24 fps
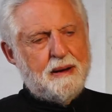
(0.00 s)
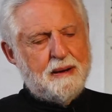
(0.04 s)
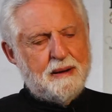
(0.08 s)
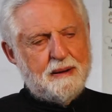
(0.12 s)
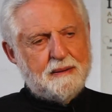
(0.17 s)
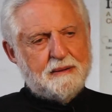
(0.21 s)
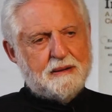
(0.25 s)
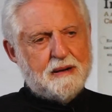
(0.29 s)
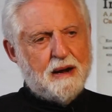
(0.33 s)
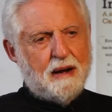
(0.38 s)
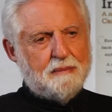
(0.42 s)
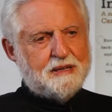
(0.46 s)

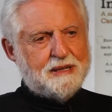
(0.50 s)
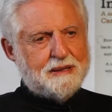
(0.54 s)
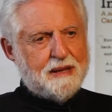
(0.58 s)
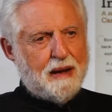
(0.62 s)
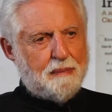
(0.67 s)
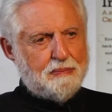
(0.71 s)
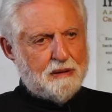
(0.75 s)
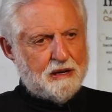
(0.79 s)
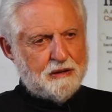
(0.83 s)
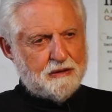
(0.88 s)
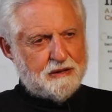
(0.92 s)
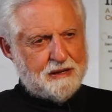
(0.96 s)
Tom
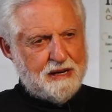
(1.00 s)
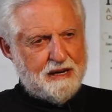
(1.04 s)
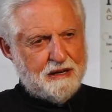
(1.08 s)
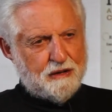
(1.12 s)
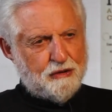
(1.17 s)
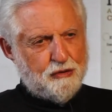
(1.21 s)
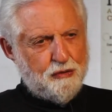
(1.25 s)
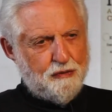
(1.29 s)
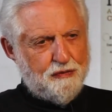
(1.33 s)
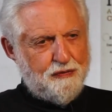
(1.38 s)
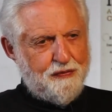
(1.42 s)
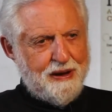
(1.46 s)
Stoppard, take
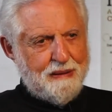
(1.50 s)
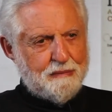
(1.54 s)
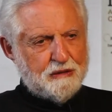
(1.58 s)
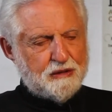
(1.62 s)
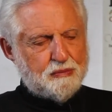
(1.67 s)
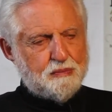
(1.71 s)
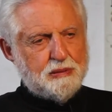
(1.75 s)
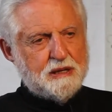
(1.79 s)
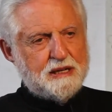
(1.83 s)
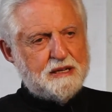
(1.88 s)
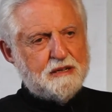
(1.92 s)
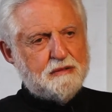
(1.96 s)
2 famous
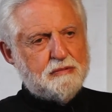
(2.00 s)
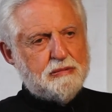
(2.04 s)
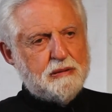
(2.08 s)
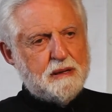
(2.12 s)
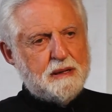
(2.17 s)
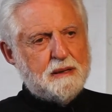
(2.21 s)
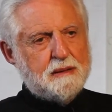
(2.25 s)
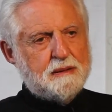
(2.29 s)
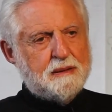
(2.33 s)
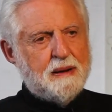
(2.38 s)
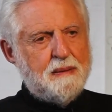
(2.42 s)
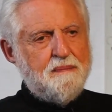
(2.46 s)
British plays.
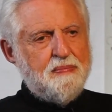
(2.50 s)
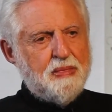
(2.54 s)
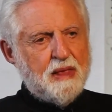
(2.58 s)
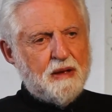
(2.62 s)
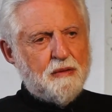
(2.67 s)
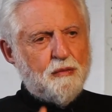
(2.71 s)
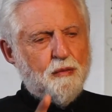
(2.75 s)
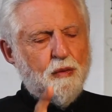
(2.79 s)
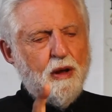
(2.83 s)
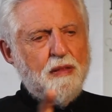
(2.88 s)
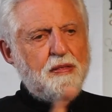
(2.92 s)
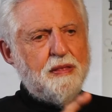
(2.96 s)

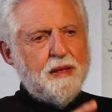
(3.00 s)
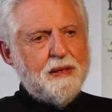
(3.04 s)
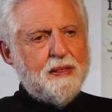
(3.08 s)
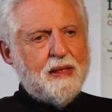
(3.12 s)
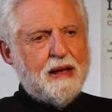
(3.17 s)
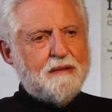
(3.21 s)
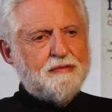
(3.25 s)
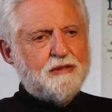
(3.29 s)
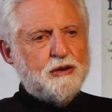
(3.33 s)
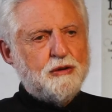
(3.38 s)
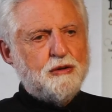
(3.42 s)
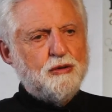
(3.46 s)
One thing they
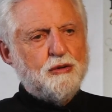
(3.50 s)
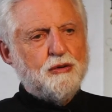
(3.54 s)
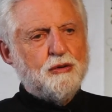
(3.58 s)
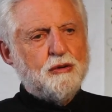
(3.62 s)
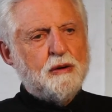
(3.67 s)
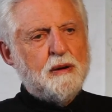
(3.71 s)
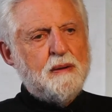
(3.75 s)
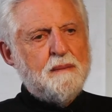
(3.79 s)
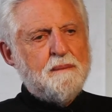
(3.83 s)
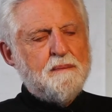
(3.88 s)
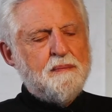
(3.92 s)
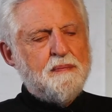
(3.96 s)
have to
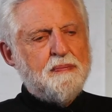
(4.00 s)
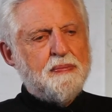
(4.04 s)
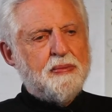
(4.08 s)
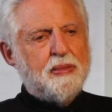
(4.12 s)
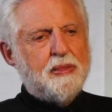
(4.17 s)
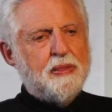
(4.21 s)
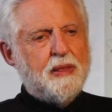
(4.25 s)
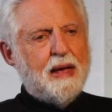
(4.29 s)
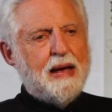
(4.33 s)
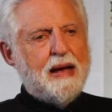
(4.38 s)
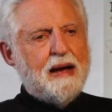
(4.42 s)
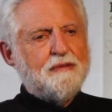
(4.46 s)
do,
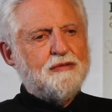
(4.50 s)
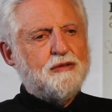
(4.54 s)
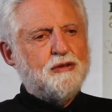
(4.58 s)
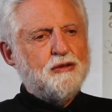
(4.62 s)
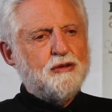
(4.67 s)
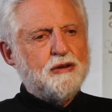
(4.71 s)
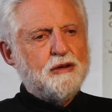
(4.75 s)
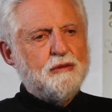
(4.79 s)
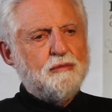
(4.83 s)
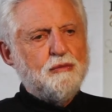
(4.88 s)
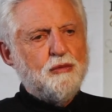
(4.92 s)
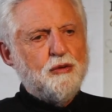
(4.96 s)
they have to
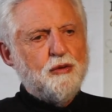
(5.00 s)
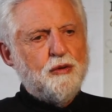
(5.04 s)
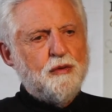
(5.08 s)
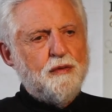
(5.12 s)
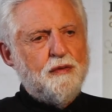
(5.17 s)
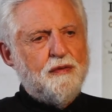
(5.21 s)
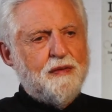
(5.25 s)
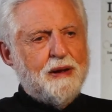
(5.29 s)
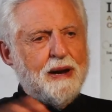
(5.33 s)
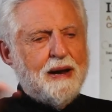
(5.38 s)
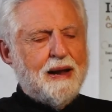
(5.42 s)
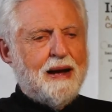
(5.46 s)
remove
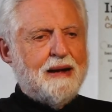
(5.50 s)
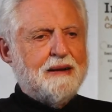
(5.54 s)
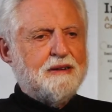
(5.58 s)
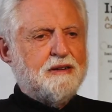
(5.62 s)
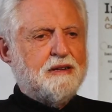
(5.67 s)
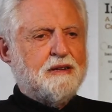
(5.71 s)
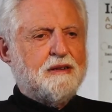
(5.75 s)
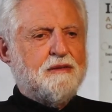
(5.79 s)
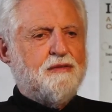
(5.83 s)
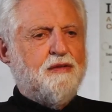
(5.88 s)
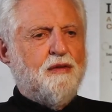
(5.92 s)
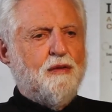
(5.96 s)
the
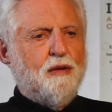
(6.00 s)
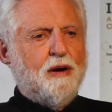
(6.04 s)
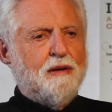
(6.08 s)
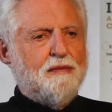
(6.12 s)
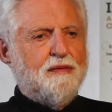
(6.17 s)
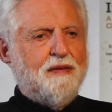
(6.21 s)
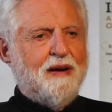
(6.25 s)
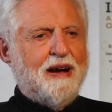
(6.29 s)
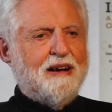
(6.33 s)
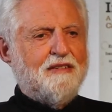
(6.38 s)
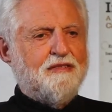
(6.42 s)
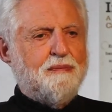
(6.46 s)
last 4 or
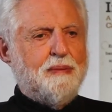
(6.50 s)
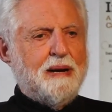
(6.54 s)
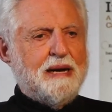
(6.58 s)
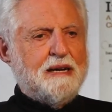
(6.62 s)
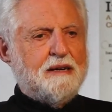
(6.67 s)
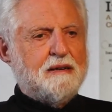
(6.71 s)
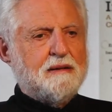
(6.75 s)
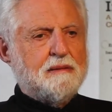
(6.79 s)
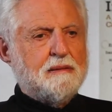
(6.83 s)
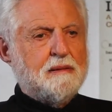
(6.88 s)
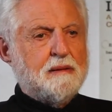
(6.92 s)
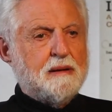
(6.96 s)
5
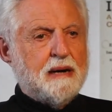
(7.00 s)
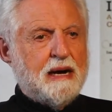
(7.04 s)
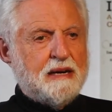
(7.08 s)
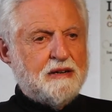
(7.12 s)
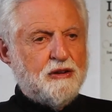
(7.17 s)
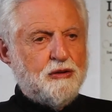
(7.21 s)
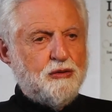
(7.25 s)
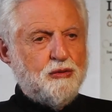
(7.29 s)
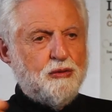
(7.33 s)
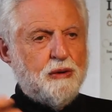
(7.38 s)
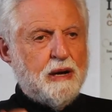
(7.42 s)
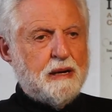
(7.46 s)
pages and write a
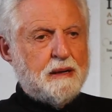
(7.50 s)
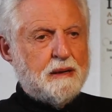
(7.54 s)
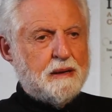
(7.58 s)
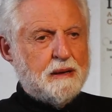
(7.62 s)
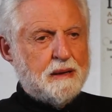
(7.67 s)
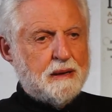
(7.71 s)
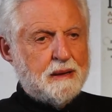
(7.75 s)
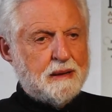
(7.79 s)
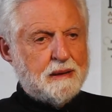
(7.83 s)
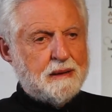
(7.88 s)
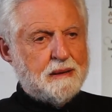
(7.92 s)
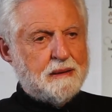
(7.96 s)
new
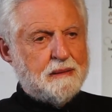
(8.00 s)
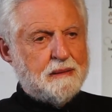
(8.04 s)
ending.